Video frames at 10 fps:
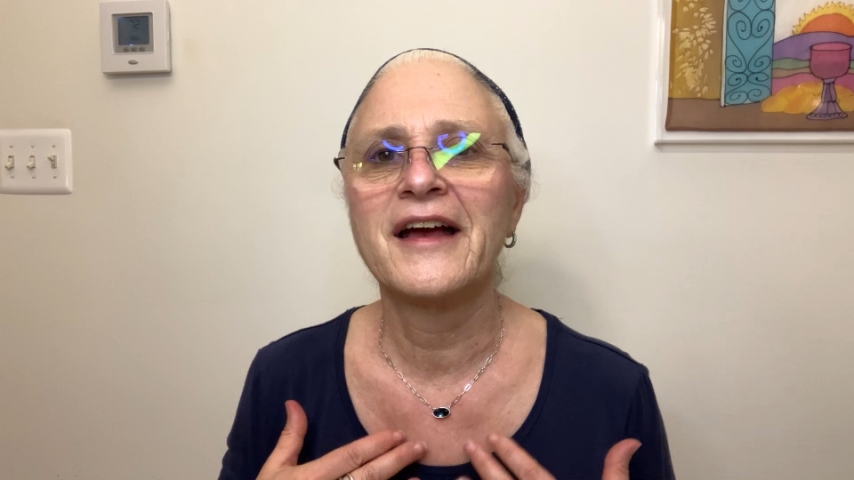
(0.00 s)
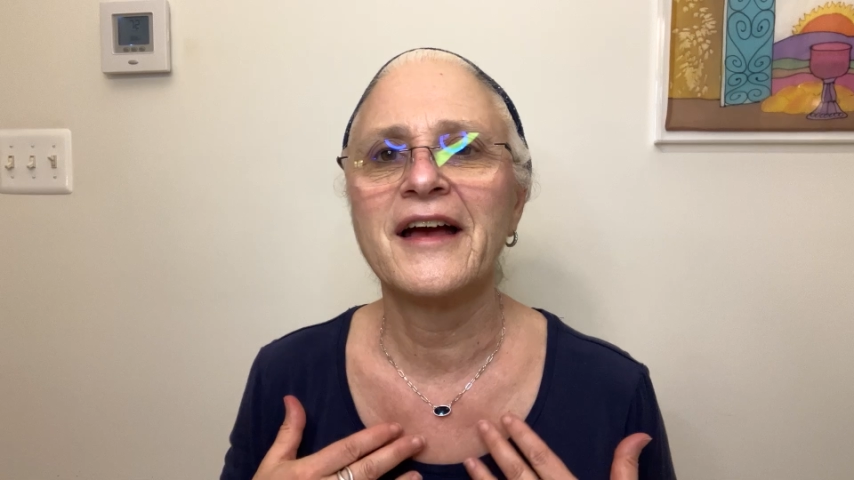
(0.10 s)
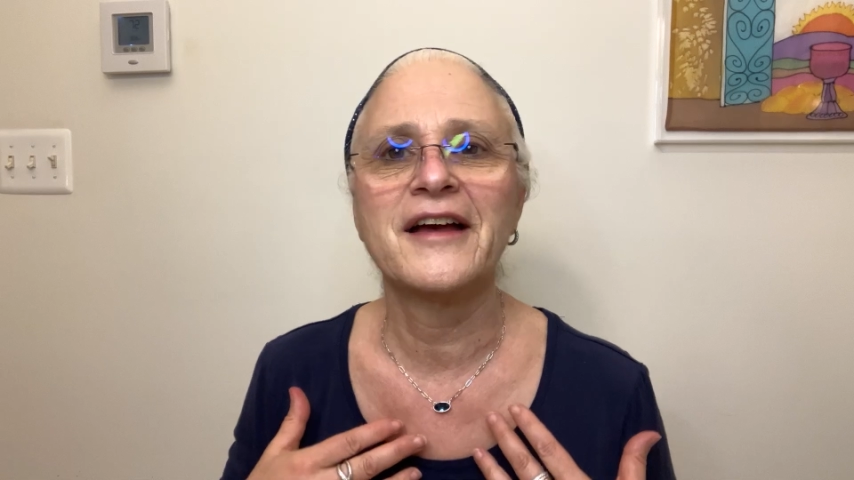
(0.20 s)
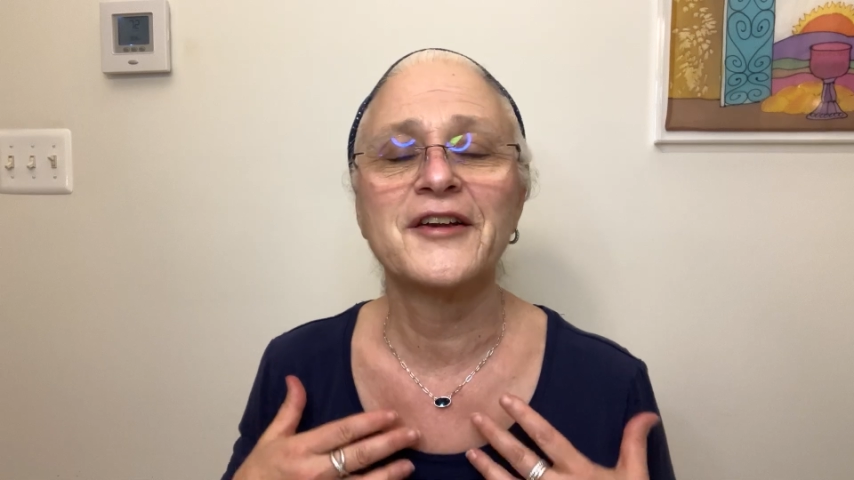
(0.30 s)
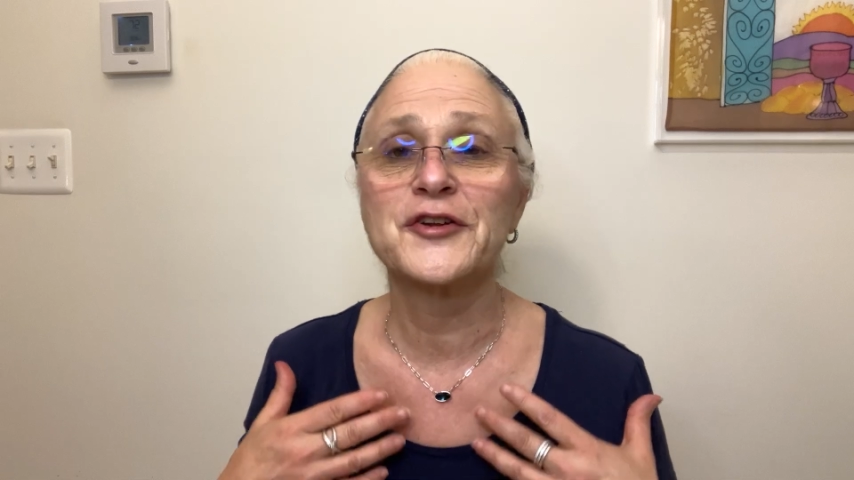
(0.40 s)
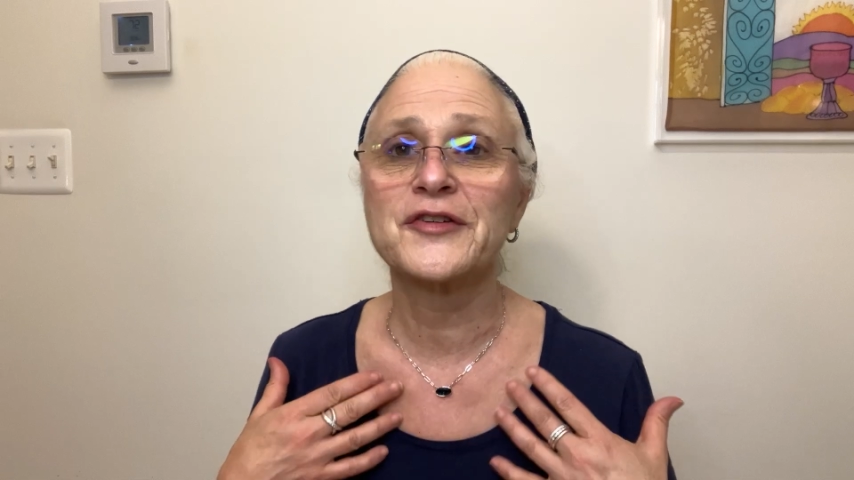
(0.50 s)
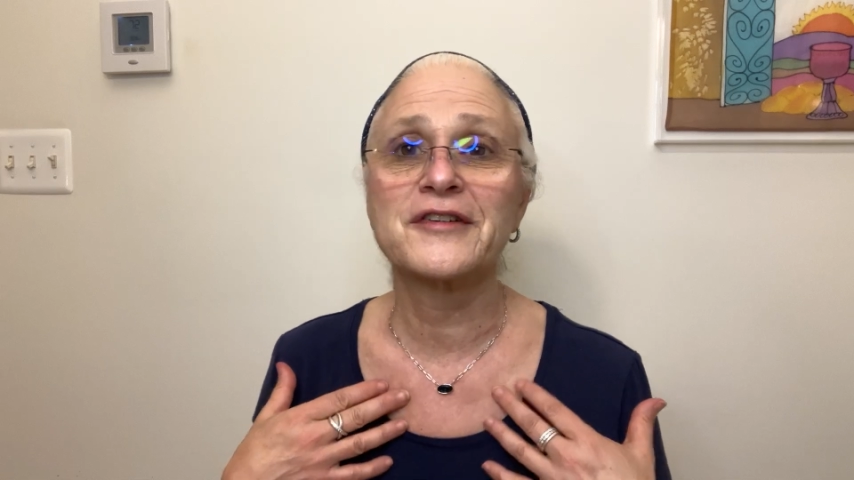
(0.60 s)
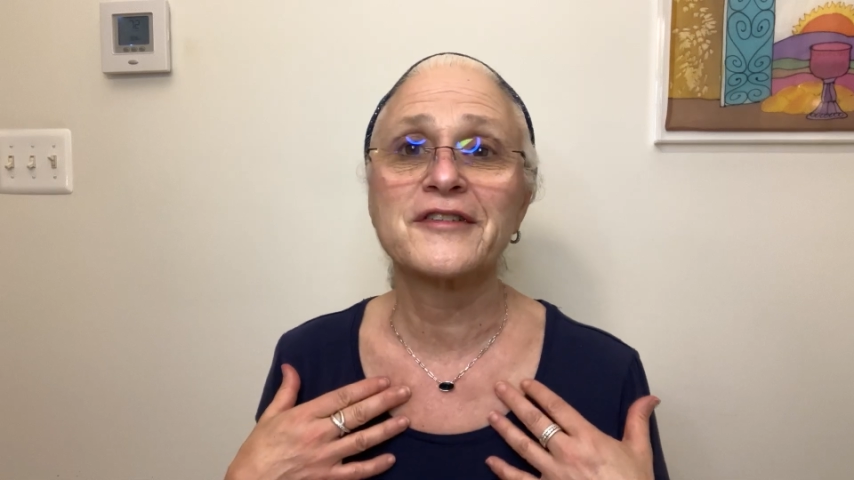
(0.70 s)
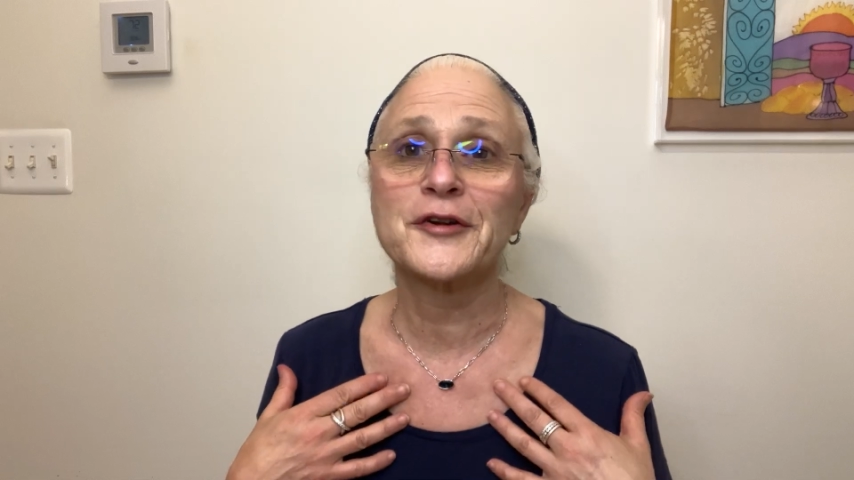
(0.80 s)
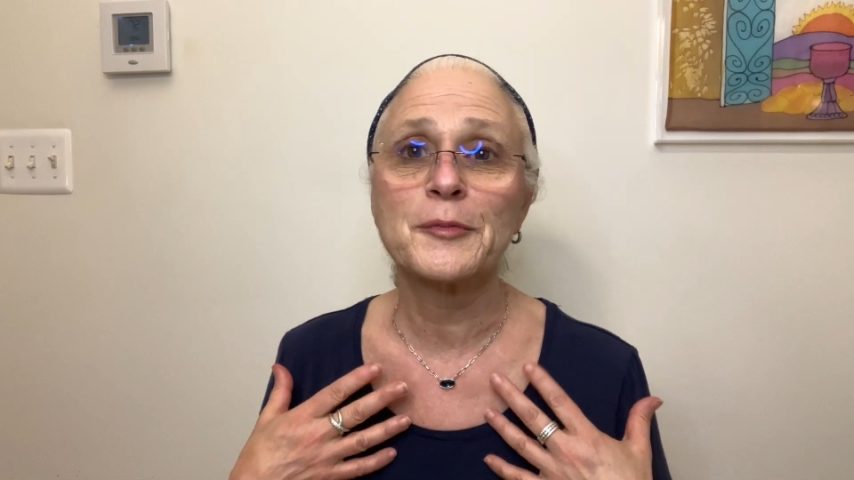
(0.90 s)
and just a
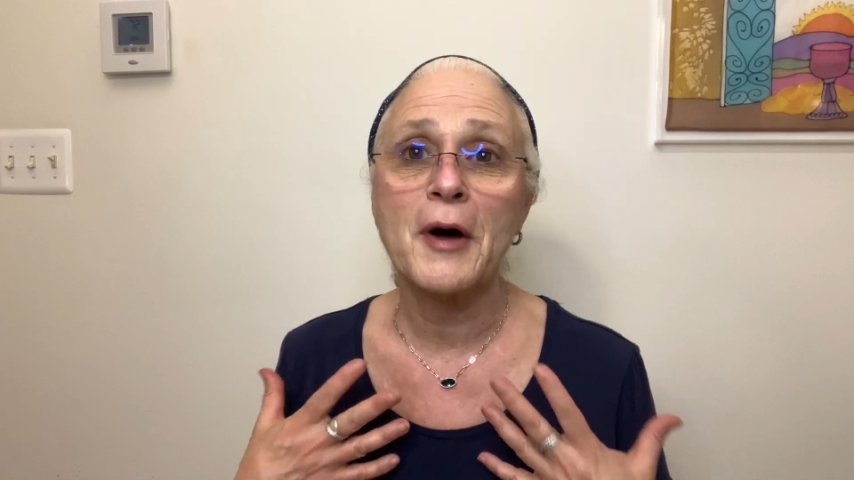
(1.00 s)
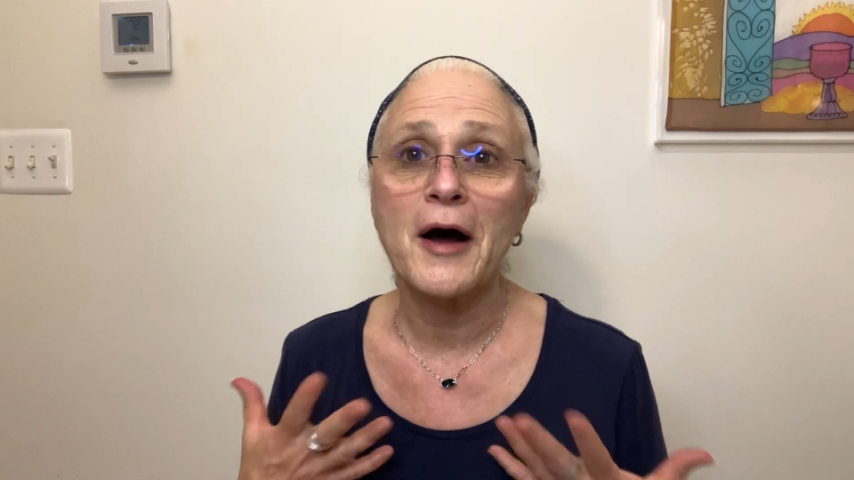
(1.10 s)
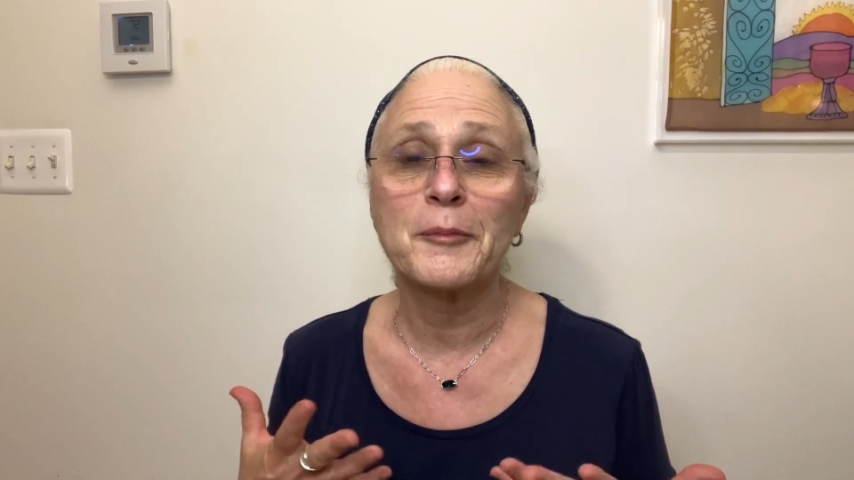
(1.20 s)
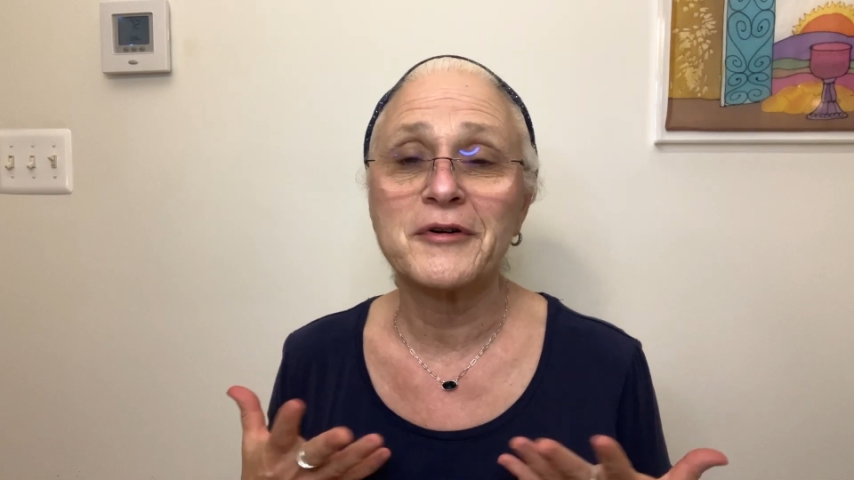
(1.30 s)
little pop